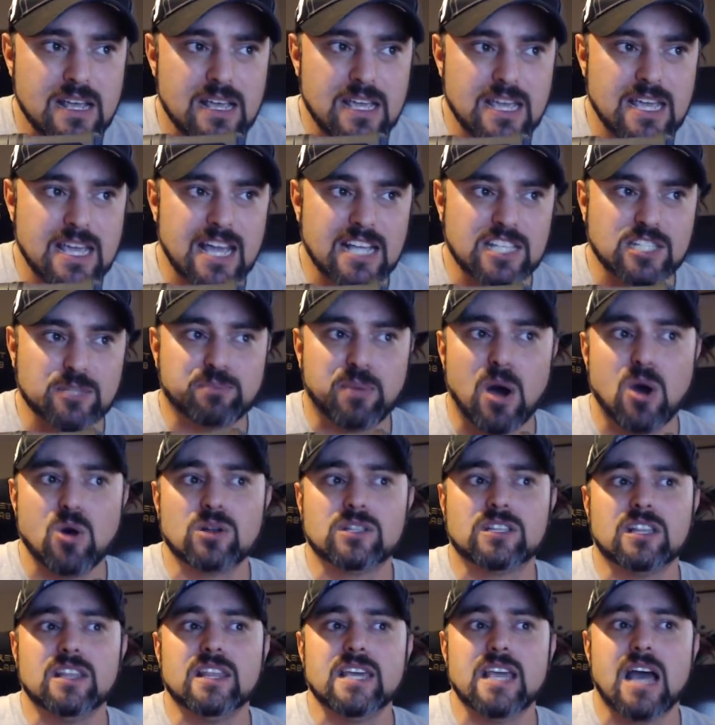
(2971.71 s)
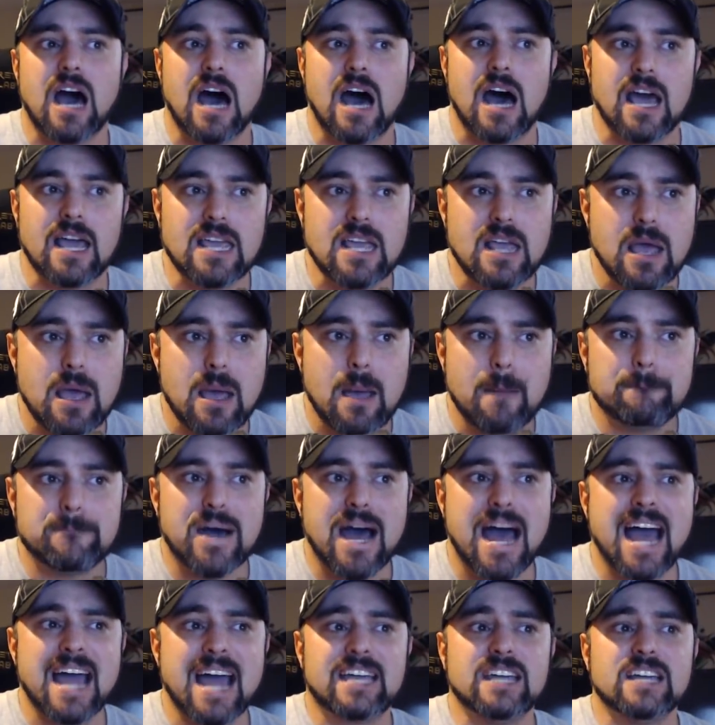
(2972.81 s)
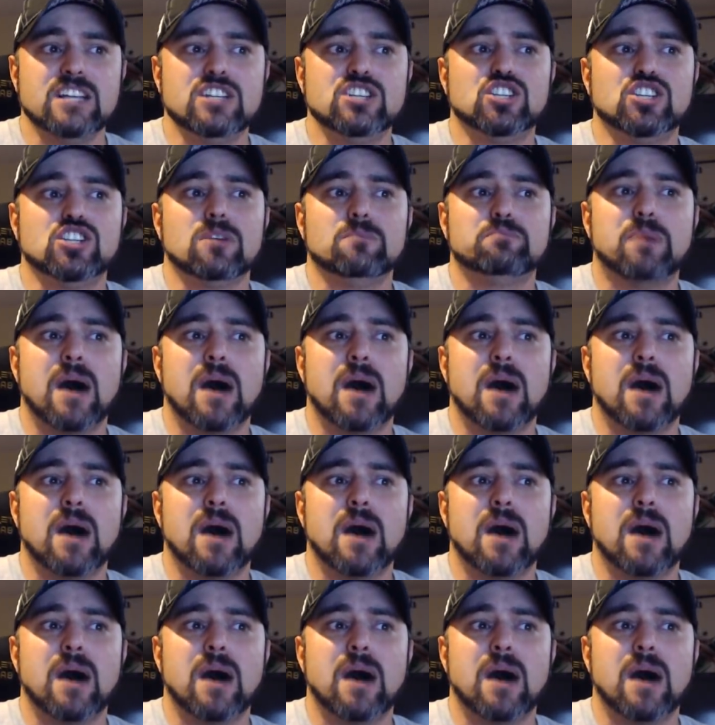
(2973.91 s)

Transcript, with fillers: He gets poked in the eye. Package,